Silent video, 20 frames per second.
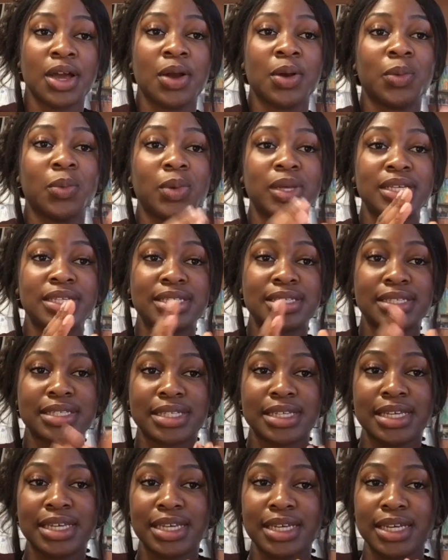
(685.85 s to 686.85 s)
we
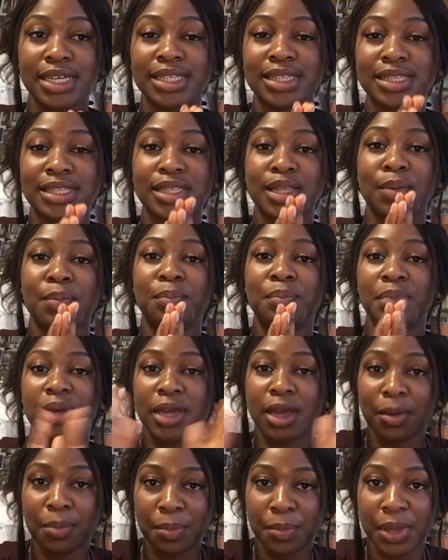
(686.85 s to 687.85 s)
see the
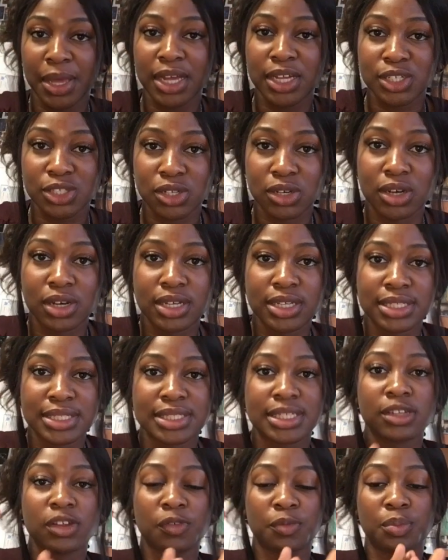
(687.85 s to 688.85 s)
bigger picture
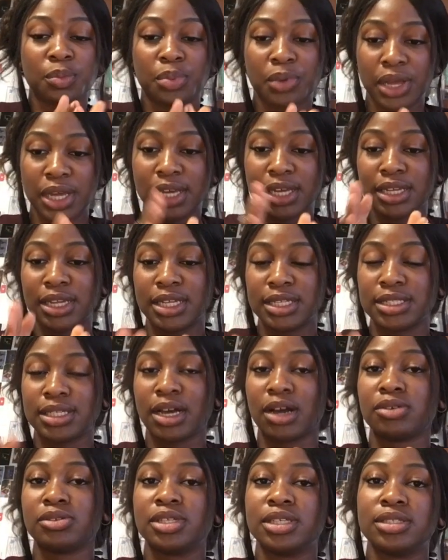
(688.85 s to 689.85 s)
instead of breaking it
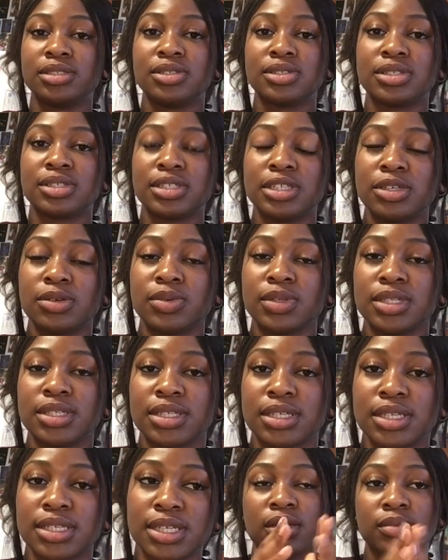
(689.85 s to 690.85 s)
down into
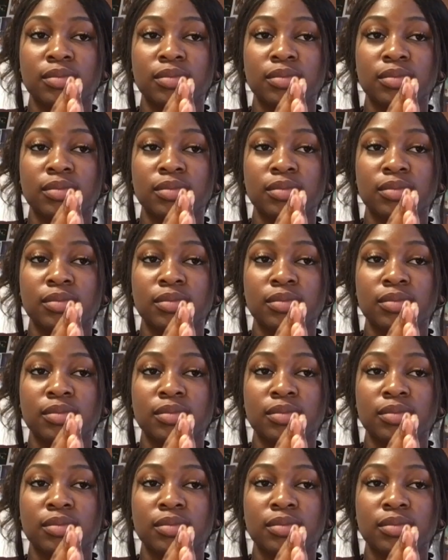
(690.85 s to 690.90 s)
sequences.